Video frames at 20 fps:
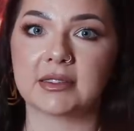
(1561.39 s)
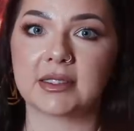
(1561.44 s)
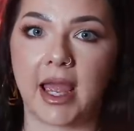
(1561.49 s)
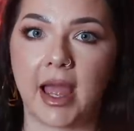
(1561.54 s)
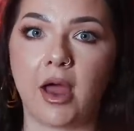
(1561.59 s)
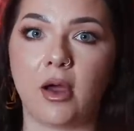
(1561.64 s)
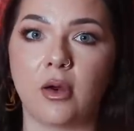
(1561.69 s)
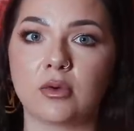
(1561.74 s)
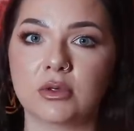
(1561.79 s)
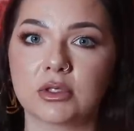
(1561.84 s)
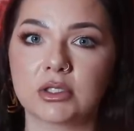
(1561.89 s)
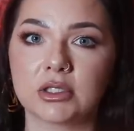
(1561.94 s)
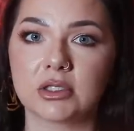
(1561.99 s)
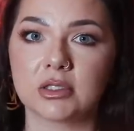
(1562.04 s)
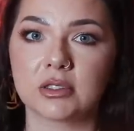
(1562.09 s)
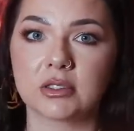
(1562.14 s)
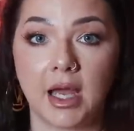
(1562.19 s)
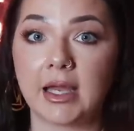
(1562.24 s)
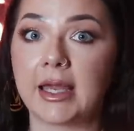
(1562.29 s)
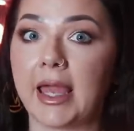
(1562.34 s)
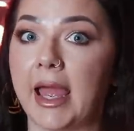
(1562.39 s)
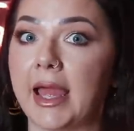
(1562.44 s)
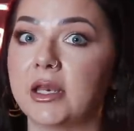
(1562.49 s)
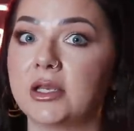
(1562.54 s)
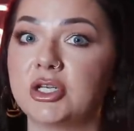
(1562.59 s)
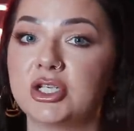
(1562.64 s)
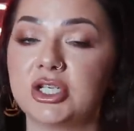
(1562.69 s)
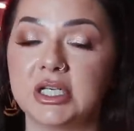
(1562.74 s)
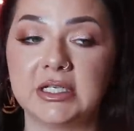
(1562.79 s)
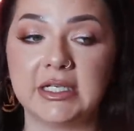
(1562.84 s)
couch."
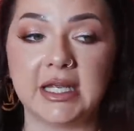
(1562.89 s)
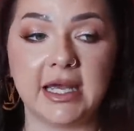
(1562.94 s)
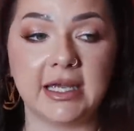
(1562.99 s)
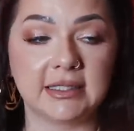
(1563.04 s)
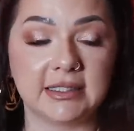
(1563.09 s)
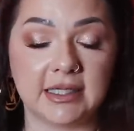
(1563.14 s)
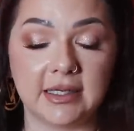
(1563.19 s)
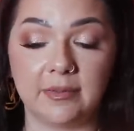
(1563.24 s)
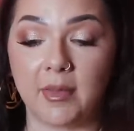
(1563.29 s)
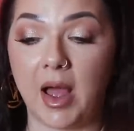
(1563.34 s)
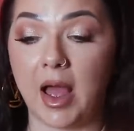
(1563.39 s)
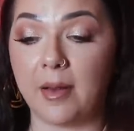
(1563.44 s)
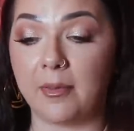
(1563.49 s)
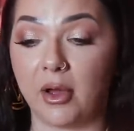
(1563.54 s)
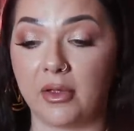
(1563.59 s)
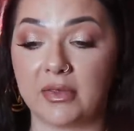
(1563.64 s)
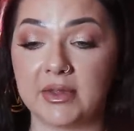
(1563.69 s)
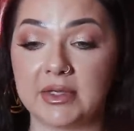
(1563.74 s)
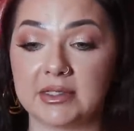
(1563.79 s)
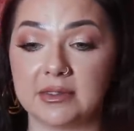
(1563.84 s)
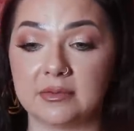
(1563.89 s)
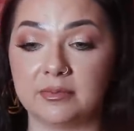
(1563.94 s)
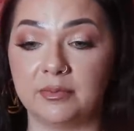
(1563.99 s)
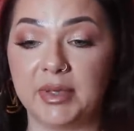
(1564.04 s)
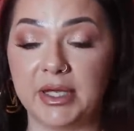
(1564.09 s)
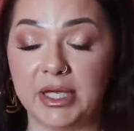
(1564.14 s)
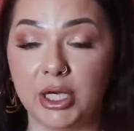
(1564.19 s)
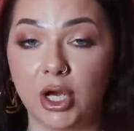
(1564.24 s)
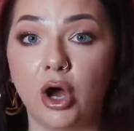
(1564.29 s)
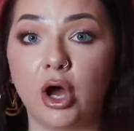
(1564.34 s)
Again, she takes him up on this
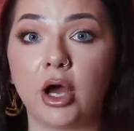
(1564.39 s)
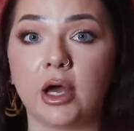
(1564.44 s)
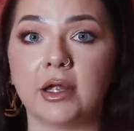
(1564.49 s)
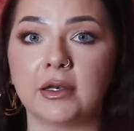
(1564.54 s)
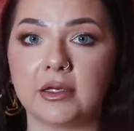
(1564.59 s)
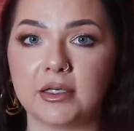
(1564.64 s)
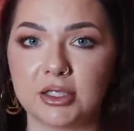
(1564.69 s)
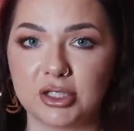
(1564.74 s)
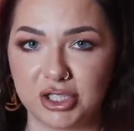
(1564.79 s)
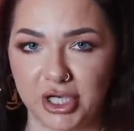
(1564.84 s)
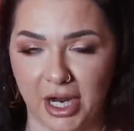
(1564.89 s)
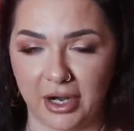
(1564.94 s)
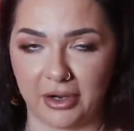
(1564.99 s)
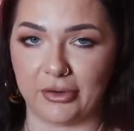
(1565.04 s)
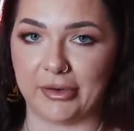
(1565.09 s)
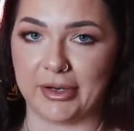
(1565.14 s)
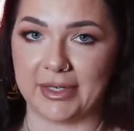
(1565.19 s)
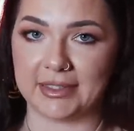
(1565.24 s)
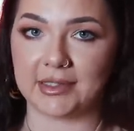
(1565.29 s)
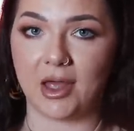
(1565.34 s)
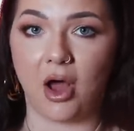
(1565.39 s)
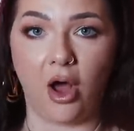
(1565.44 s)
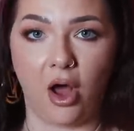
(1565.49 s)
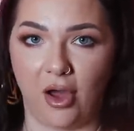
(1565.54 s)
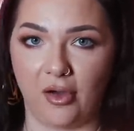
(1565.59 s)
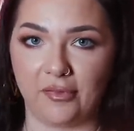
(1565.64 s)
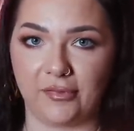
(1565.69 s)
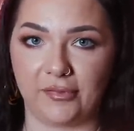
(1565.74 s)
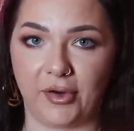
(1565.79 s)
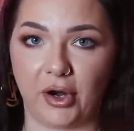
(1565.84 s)
beyond generous
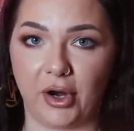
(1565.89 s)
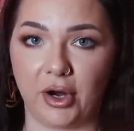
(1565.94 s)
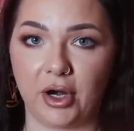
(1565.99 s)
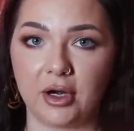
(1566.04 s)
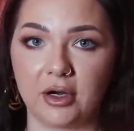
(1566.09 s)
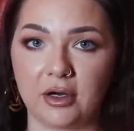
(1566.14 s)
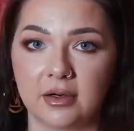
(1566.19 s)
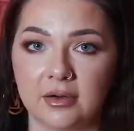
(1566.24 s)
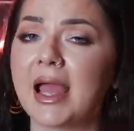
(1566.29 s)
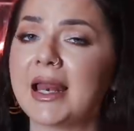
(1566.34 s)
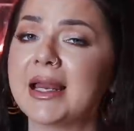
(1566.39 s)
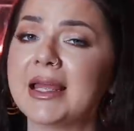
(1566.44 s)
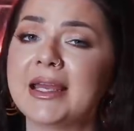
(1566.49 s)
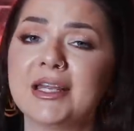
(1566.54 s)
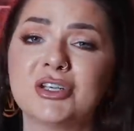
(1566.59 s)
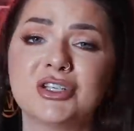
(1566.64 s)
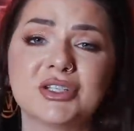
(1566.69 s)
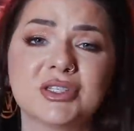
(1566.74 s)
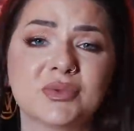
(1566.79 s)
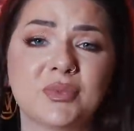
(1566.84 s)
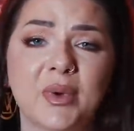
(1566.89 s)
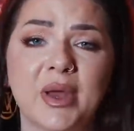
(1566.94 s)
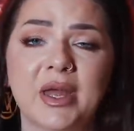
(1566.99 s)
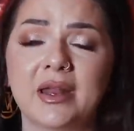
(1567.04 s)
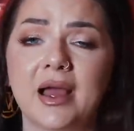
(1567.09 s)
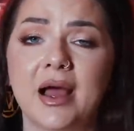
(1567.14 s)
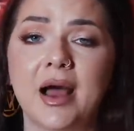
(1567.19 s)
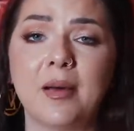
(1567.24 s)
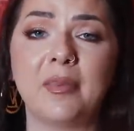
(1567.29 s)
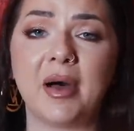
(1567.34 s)
offer, and he just went
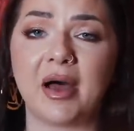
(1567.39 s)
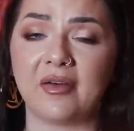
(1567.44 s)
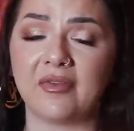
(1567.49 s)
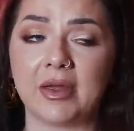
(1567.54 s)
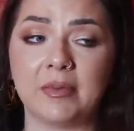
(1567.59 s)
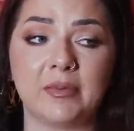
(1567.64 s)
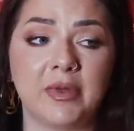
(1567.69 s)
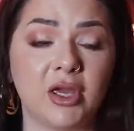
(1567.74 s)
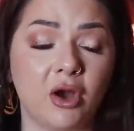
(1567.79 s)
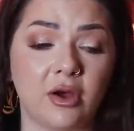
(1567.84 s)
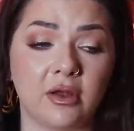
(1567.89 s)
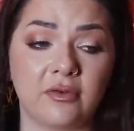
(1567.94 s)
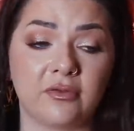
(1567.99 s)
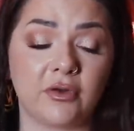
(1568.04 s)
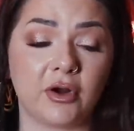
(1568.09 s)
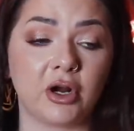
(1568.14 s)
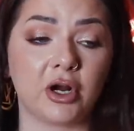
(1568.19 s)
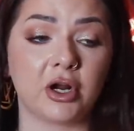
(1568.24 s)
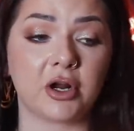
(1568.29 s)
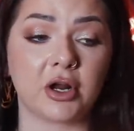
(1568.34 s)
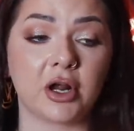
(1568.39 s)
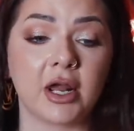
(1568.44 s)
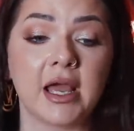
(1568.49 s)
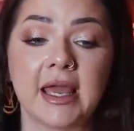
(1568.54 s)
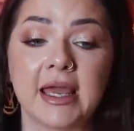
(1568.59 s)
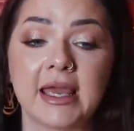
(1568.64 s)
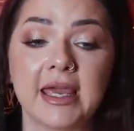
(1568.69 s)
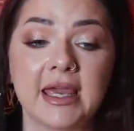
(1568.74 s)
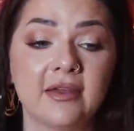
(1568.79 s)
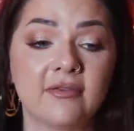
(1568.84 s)
above and beyond for her.
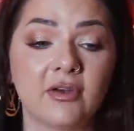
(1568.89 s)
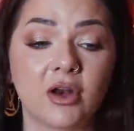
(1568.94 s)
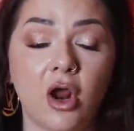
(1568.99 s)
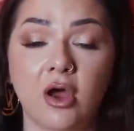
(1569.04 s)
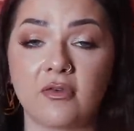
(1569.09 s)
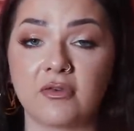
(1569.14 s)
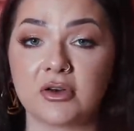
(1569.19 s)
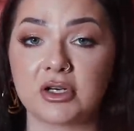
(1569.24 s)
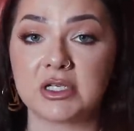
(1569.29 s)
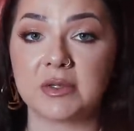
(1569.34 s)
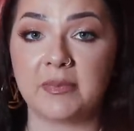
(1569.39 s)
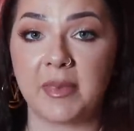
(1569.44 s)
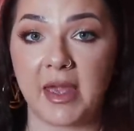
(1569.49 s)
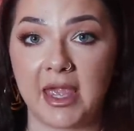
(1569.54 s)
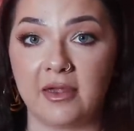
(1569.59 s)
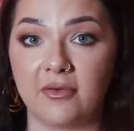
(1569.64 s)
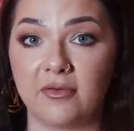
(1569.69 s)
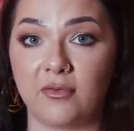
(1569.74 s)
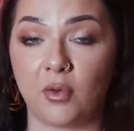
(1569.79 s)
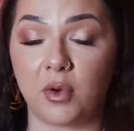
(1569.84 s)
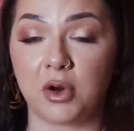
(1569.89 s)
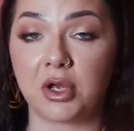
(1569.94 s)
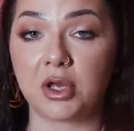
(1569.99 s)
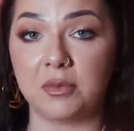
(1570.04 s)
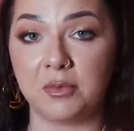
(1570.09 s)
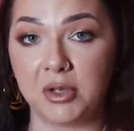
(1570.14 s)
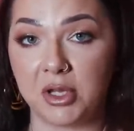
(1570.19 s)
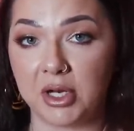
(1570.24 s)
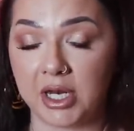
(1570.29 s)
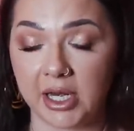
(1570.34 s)
He even offered to pay for
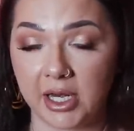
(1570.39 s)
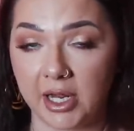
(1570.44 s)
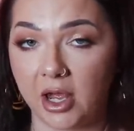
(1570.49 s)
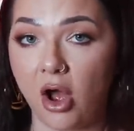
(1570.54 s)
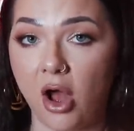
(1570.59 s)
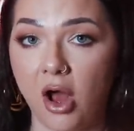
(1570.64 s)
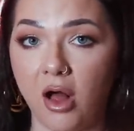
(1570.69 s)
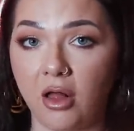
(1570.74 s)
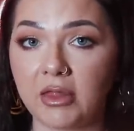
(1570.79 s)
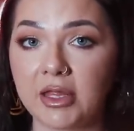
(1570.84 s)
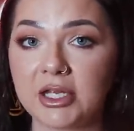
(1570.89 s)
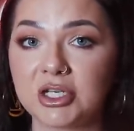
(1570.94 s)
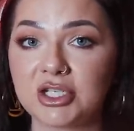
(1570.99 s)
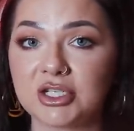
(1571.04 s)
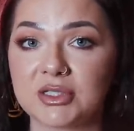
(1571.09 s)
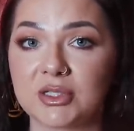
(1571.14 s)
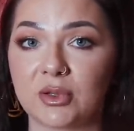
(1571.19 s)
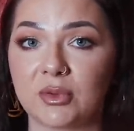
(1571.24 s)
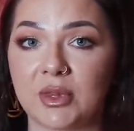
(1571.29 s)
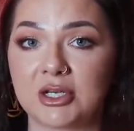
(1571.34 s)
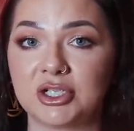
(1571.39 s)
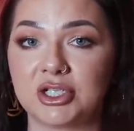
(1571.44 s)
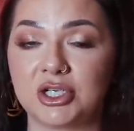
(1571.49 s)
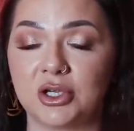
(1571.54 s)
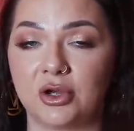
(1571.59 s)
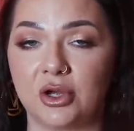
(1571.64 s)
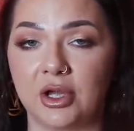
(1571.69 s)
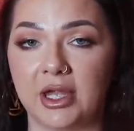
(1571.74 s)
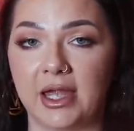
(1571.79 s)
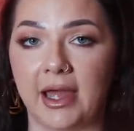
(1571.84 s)
community college so that she
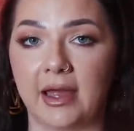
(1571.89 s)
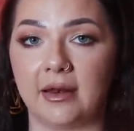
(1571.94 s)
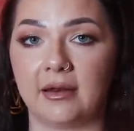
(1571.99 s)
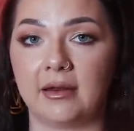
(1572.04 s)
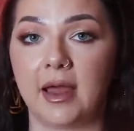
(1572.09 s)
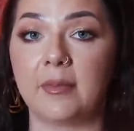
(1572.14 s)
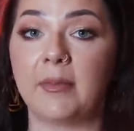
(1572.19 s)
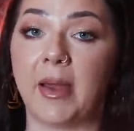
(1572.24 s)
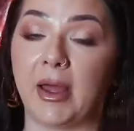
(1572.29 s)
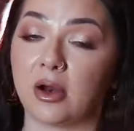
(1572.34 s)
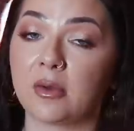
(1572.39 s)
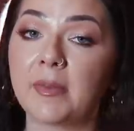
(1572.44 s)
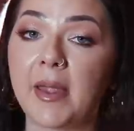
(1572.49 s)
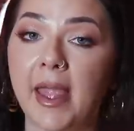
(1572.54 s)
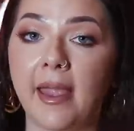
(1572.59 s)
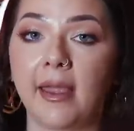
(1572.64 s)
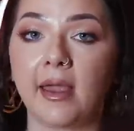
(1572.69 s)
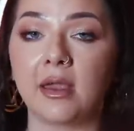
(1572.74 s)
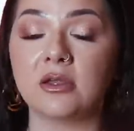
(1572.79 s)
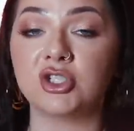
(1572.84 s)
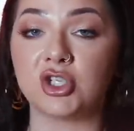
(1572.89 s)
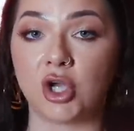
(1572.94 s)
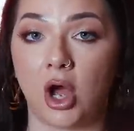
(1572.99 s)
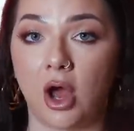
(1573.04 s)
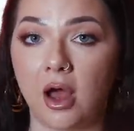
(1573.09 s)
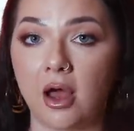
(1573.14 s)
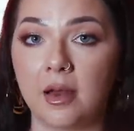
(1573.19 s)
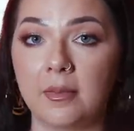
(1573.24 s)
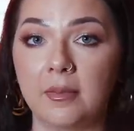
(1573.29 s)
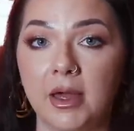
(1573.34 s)
could get a better paying
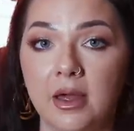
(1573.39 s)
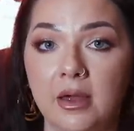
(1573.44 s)
job.